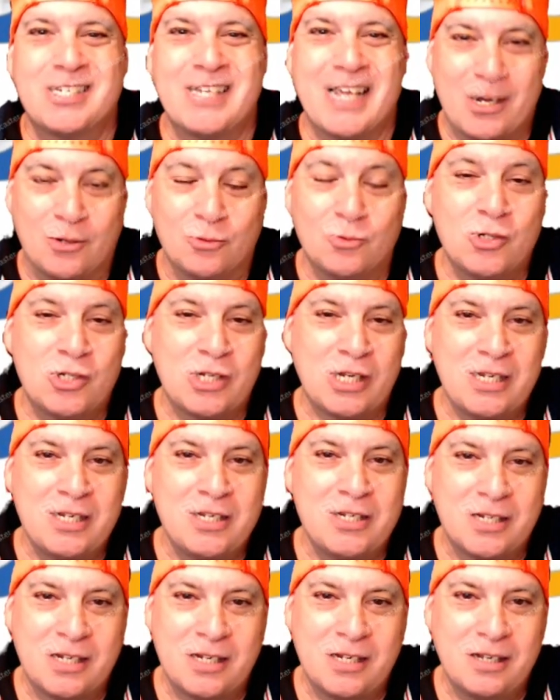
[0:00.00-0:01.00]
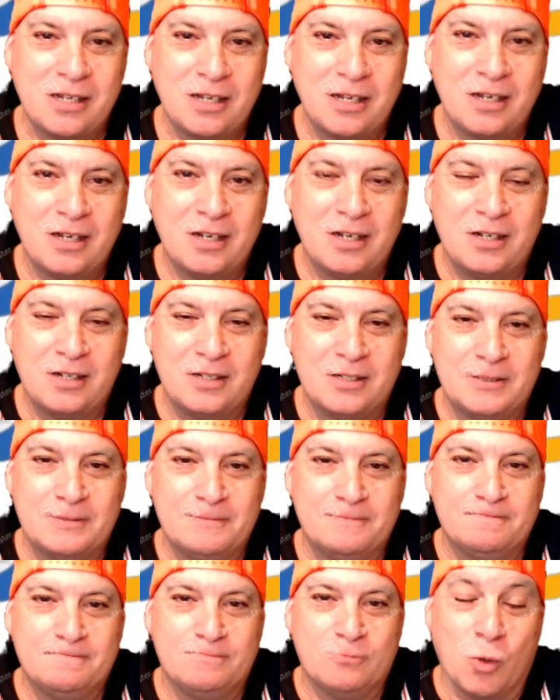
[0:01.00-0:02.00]
It sounds easy,
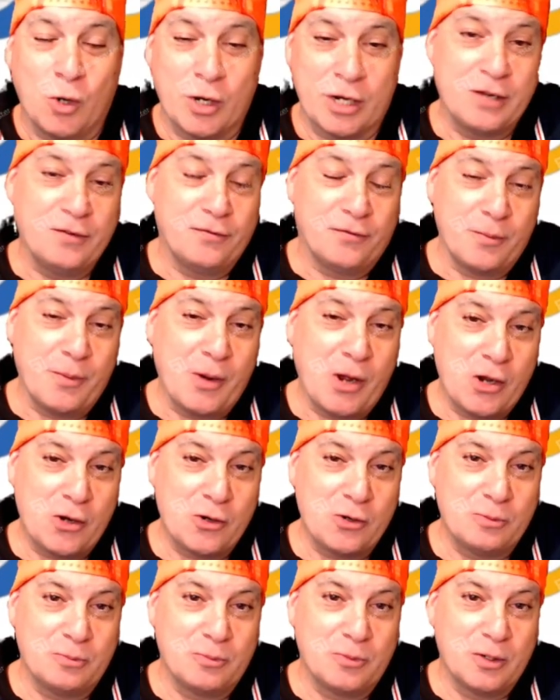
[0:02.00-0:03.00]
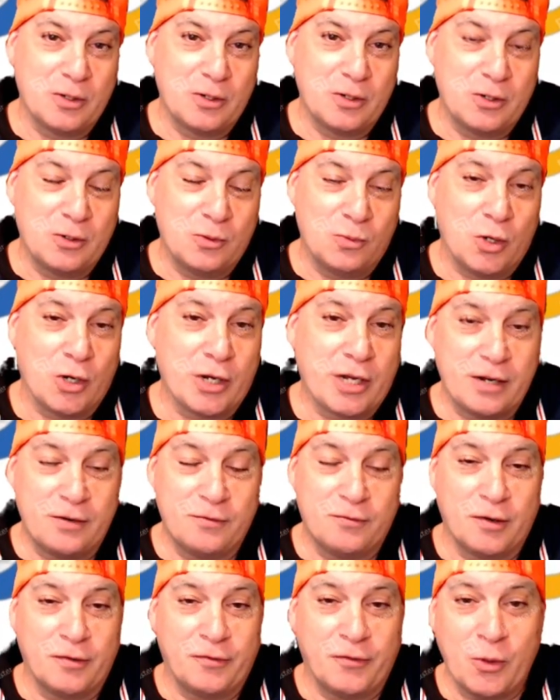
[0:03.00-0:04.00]
working from home,
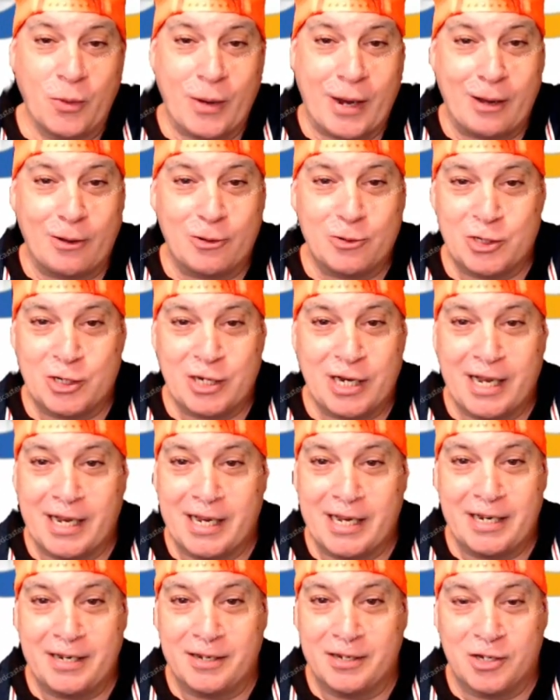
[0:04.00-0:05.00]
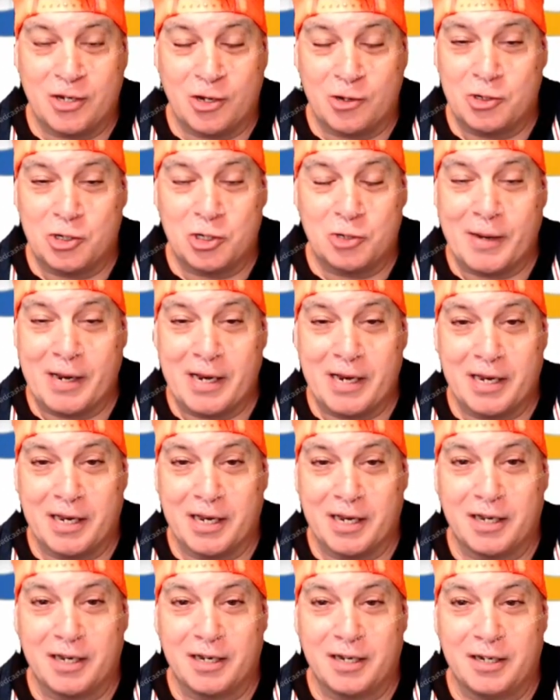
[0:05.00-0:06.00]
working for a few hours a day, so to
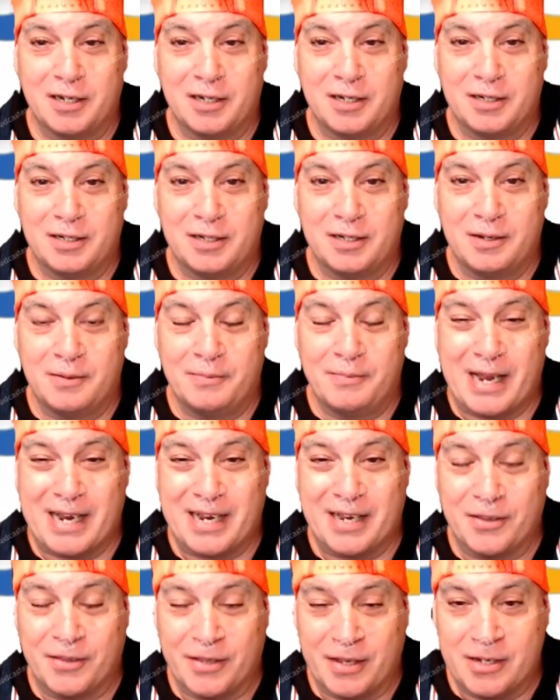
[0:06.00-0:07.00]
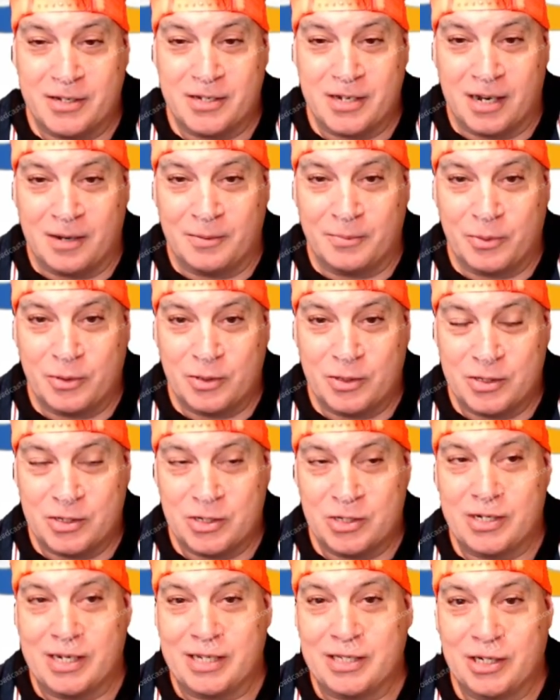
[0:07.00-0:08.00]
speak, packing things up
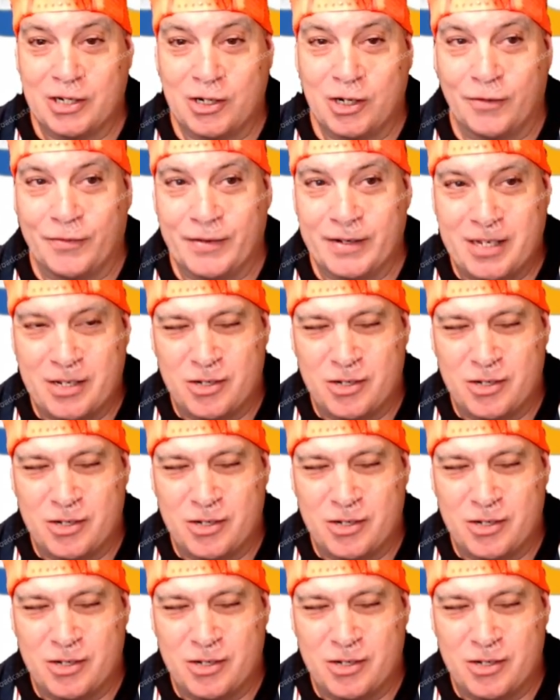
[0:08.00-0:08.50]
and sending it off.